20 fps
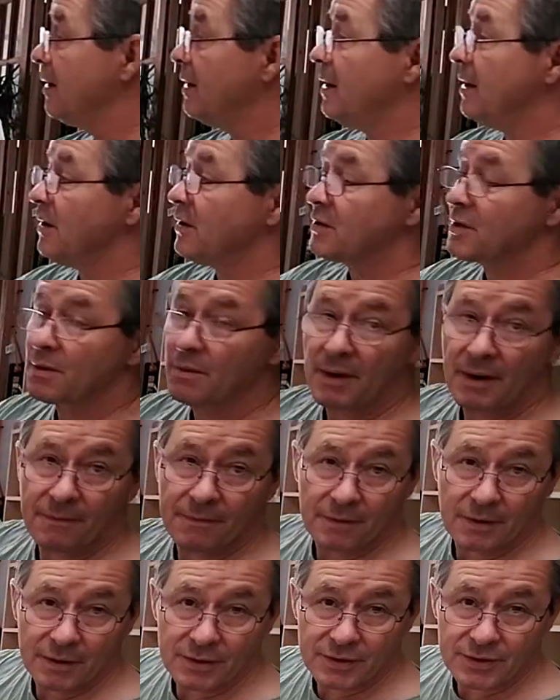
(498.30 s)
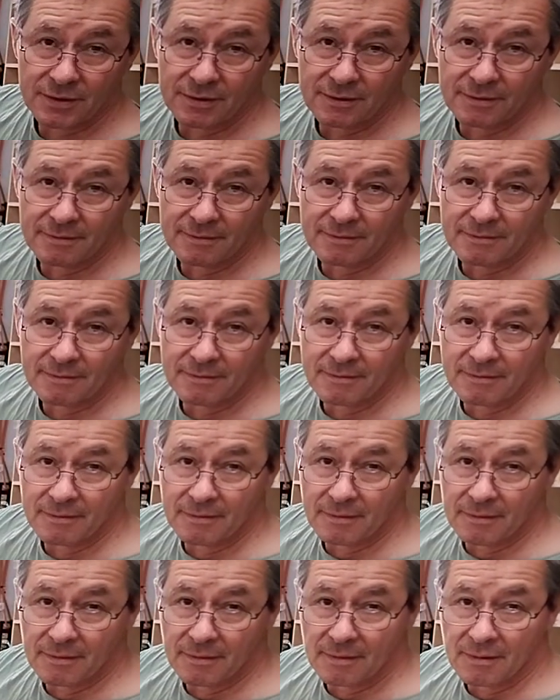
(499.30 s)
Here's the reference.
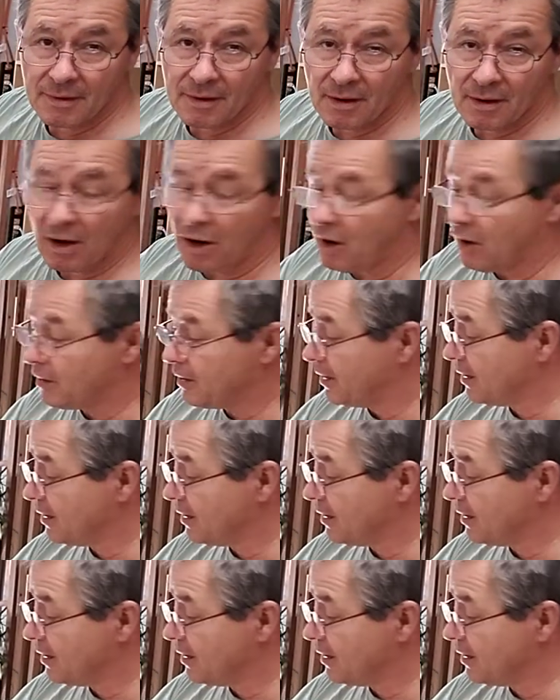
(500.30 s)
All